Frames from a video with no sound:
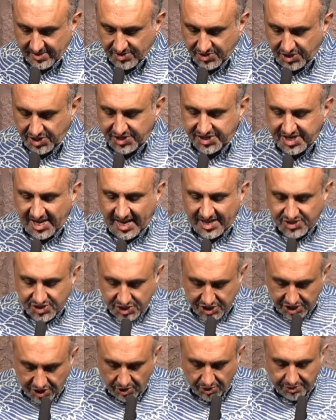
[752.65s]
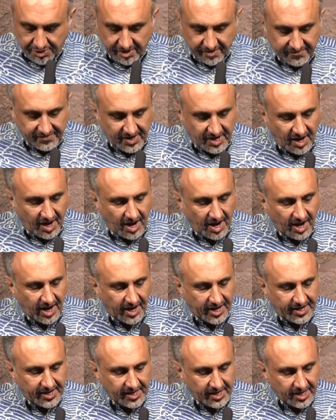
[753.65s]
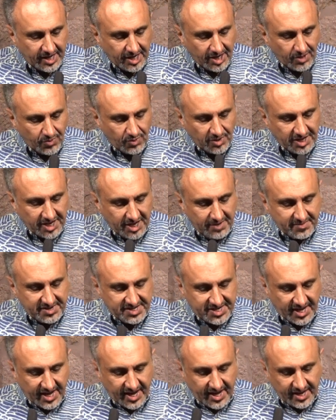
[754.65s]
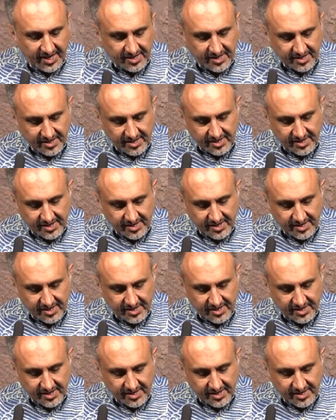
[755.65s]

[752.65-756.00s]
just as children of God will imitate